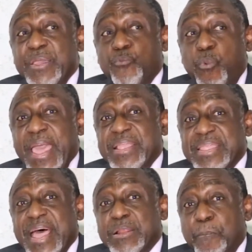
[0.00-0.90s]
When
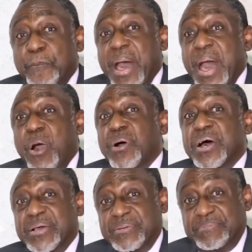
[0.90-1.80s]
that
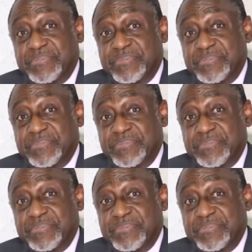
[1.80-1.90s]
power